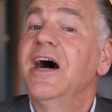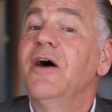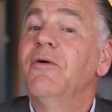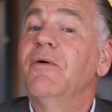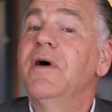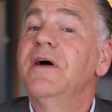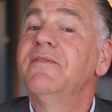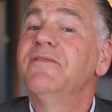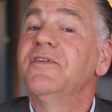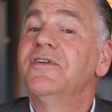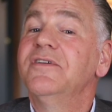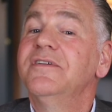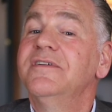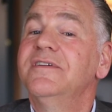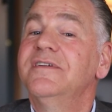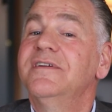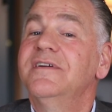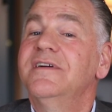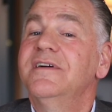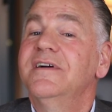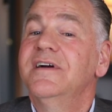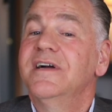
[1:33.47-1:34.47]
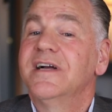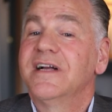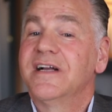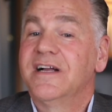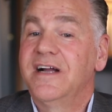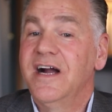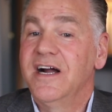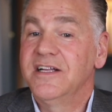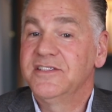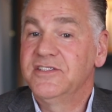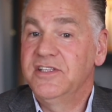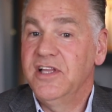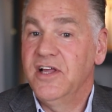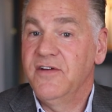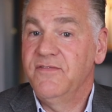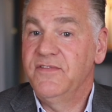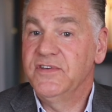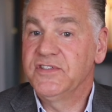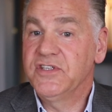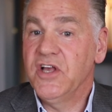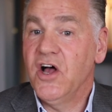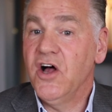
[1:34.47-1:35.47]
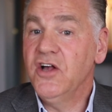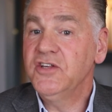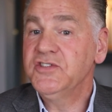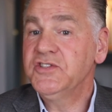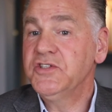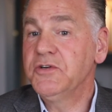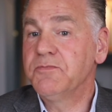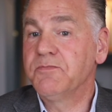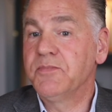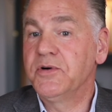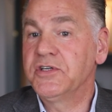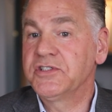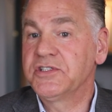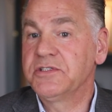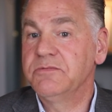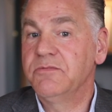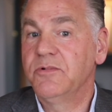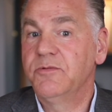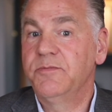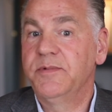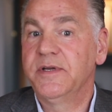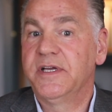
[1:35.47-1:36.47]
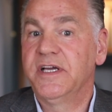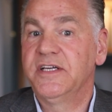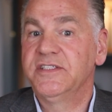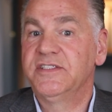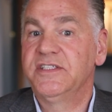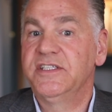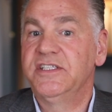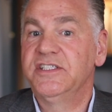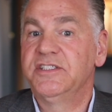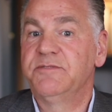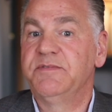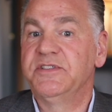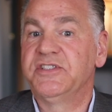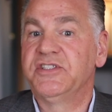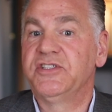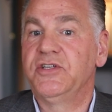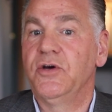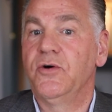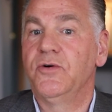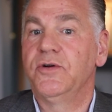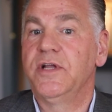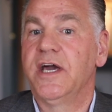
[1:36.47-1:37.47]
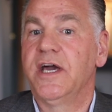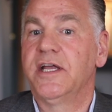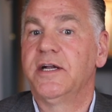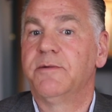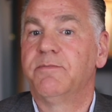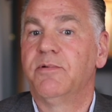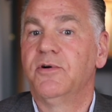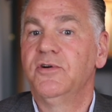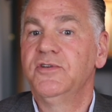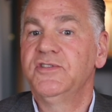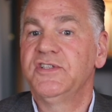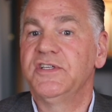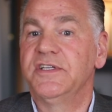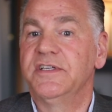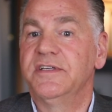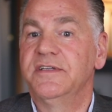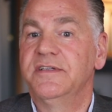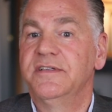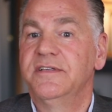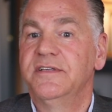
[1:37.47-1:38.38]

However, God's love is also personable because it is bestowed on a person,